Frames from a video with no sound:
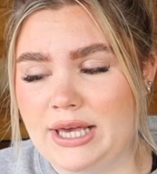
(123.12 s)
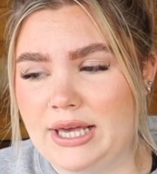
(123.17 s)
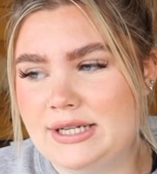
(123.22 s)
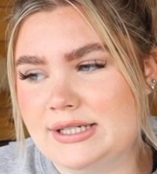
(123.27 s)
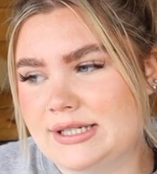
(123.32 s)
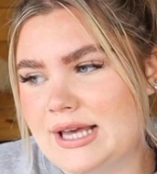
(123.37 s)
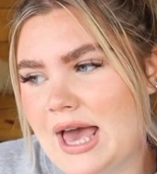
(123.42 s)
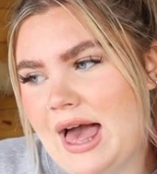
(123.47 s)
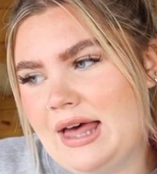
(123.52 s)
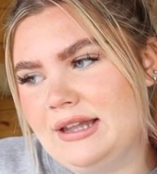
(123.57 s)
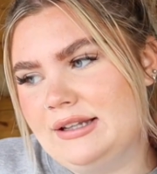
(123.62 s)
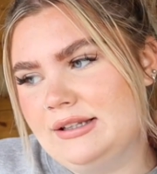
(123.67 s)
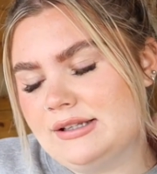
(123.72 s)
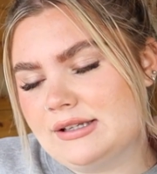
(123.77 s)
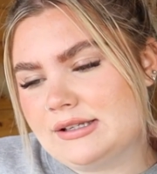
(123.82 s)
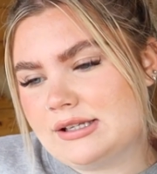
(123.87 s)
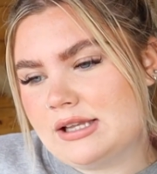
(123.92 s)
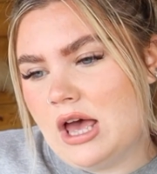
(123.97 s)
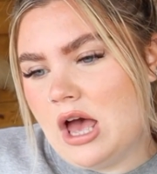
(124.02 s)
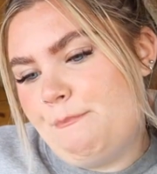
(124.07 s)

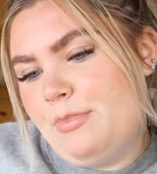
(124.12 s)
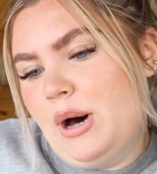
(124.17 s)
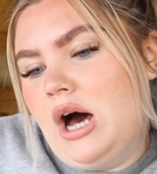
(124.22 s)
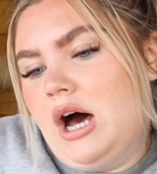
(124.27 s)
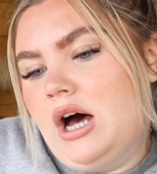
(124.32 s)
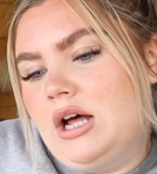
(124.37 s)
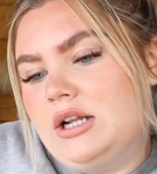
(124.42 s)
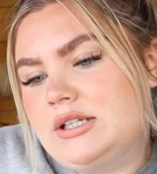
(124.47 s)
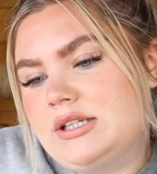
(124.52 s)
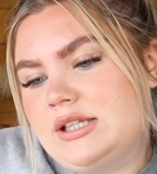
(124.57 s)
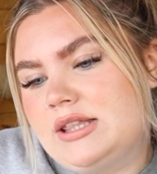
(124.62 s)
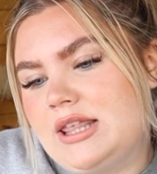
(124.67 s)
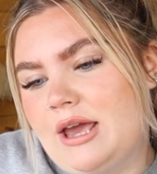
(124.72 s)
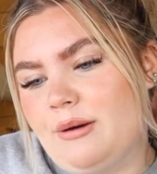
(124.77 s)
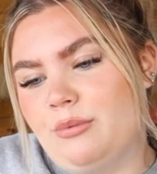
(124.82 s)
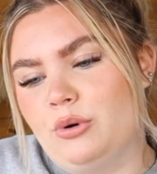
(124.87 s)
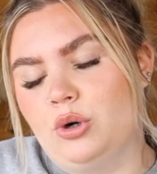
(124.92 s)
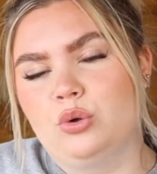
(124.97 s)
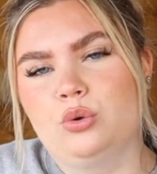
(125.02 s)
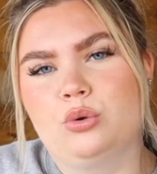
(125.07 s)
intense, but they
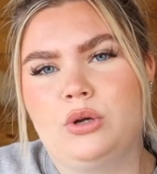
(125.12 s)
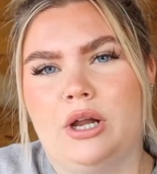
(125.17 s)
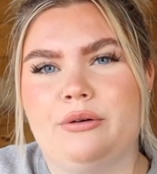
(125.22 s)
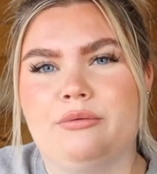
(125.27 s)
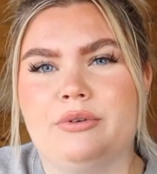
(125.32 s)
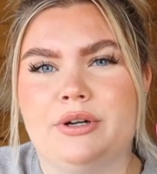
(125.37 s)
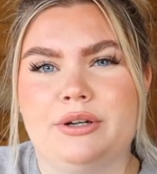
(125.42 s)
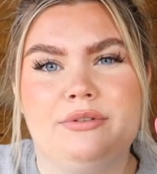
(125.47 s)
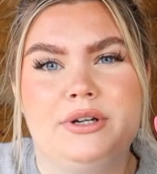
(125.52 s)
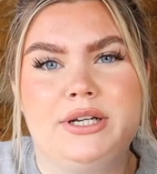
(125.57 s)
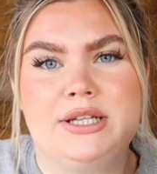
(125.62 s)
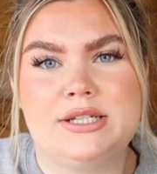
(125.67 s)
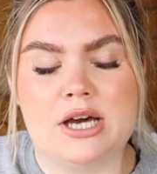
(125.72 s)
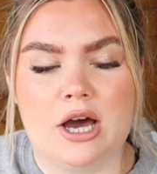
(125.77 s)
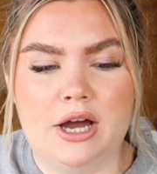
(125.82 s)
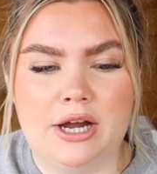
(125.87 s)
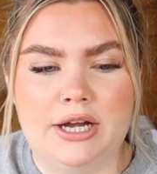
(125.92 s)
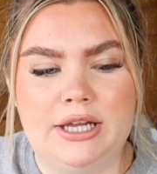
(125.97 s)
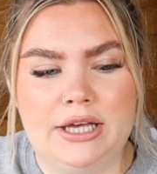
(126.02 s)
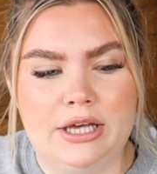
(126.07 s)
were all like really
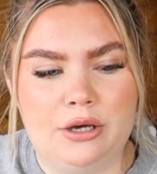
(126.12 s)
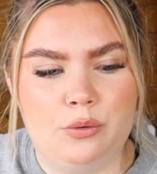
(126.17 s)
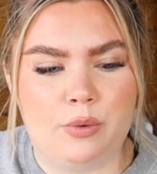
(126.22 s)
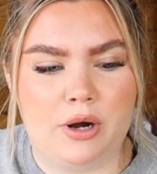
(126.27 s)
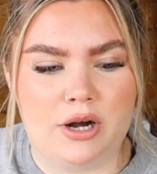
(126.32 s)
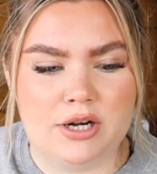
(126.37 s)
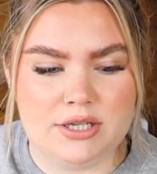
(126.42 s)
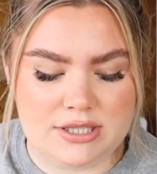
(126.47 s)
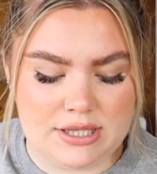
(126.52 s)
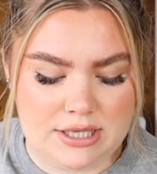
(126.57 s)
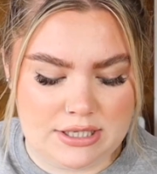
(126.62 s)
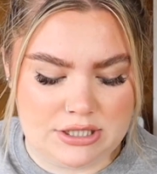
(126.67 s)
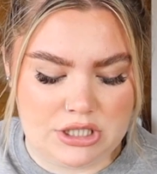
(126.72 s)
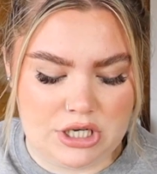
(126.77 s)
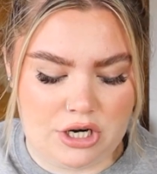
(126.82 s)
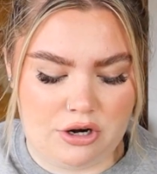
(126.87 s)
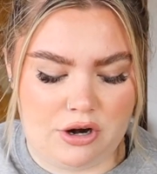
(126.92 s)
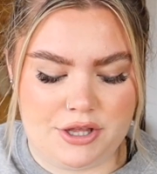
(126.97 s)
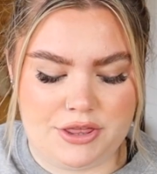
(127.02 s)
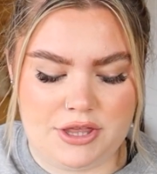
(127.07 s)
tiny, whereas this
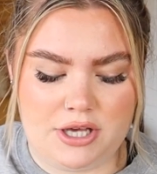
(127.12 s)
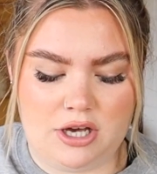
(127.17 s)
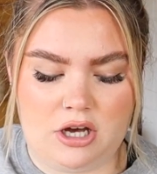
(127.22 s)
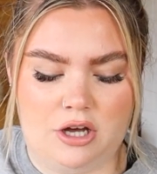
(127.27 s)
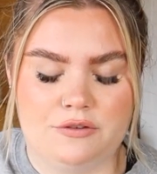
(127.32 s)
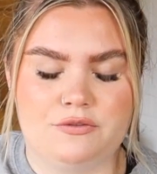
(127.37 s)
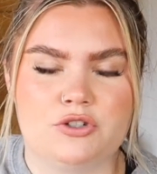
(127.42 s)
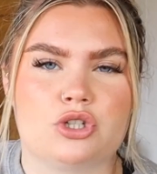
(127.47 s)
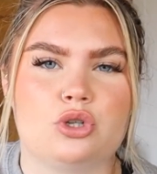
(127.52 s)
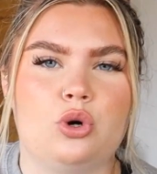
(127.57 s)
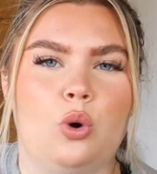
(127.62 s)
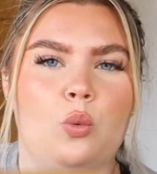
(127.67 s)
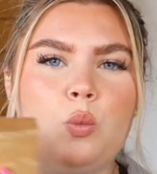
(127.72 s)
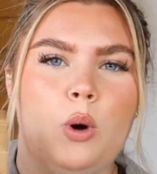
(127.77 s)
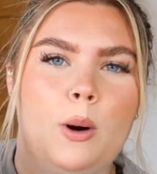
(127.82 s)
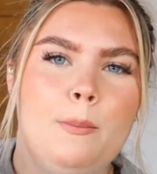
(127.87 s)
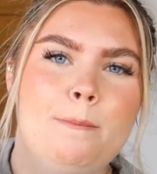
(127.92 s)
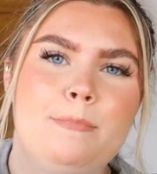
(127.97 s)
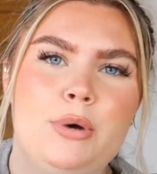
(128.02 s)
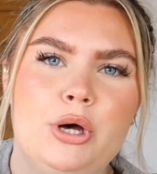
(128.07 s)
year I think I've just got
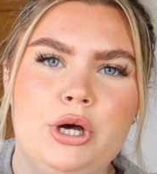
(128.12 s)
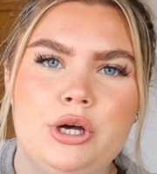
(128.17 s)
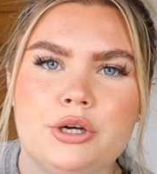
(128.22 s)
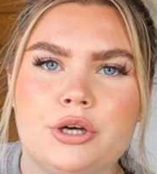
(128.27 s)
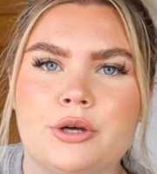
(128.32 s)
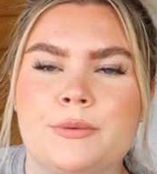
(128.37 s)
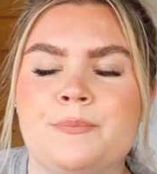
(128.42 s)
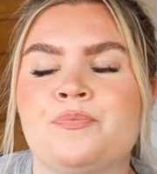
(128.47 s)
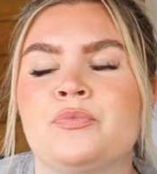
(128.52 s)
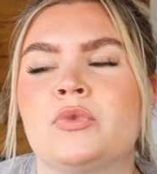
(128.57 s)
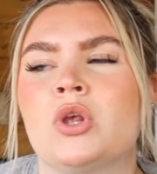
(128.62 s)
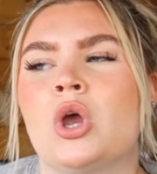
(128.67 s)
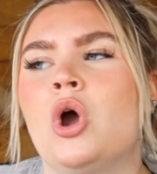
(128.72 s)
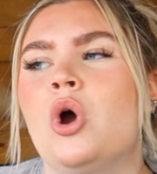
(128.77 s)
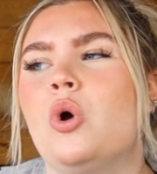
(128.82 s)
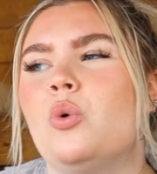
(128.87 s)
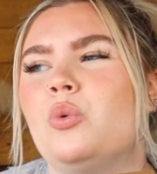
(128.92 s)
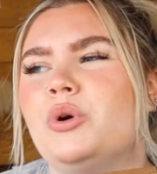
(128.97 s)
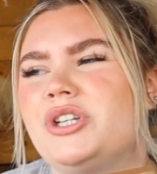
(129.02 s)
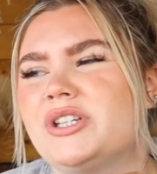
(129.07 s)
1 book,
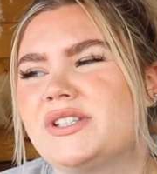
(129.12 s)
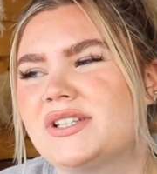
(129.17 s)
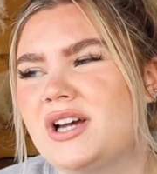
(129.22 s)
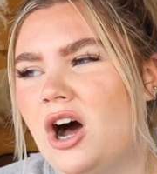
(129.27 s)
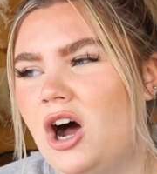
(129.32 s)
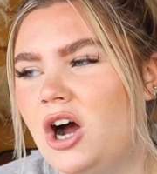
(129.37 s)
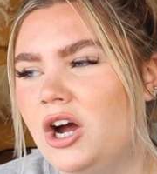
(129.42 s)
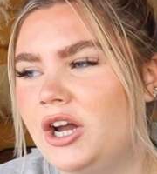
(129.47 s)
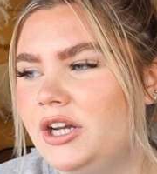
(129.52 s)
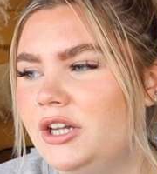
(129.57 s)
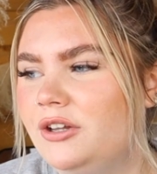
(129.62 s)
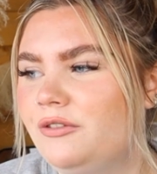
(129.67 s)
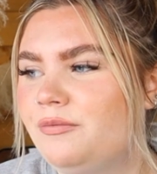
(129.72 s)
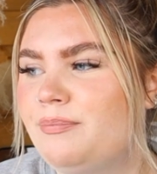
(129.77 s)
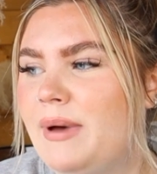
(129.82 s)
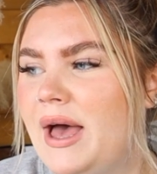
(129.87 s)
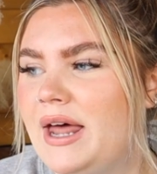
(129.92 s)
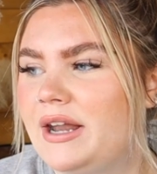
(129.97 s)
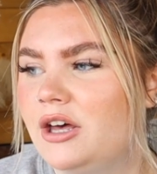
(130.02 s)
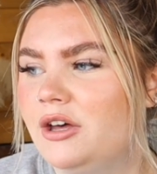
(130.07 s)
which is kind of
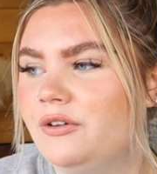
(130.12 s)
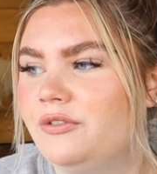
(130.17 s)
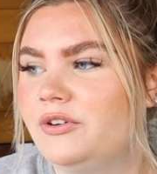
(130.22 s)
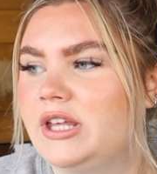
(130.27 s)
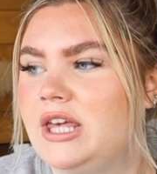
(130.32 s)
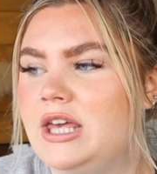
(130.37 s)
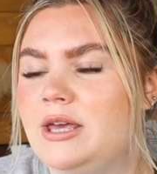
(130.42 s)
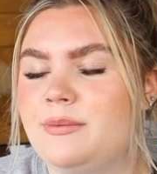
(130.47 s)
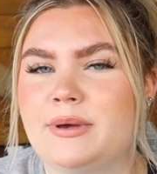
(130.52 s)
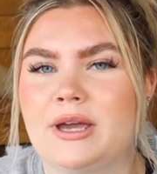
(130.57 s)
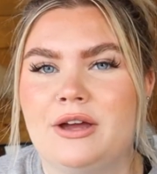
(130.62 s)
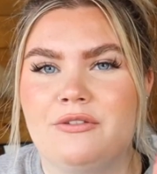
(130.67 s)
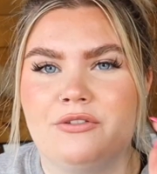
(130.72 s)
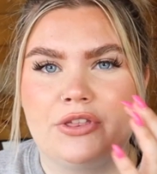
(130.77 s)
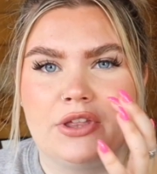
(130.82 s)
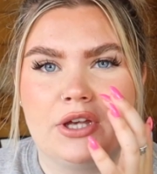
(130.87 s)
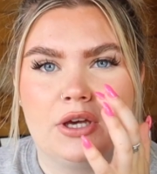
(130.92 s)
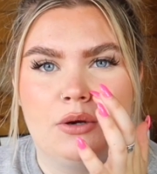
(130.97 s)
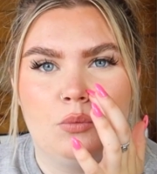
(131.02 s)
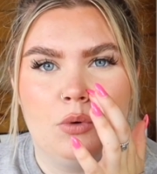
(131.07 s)
better for keeping
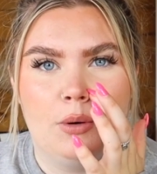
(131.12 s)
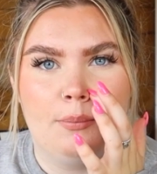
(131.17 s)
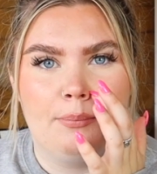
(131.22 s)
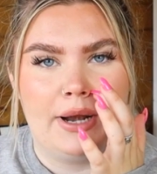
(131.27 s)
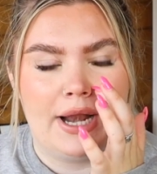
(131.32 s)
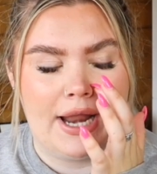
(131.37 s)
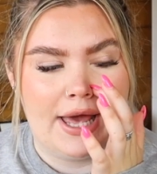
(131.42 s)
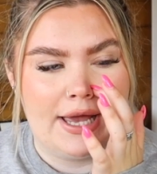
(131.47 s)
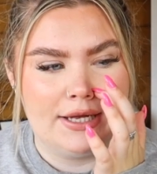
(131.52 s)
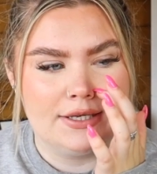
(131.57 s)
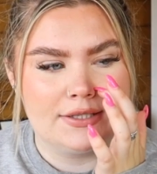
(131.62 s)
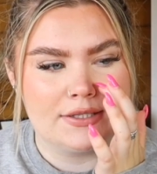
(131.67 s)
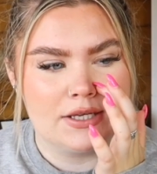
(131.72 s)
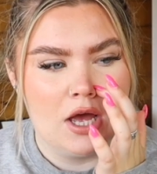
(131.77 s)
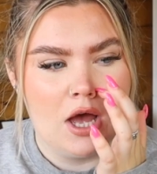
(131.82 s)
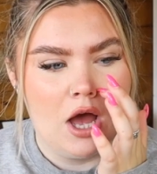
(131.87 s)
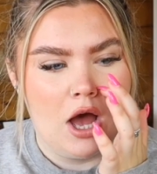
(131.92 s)
everything in one place,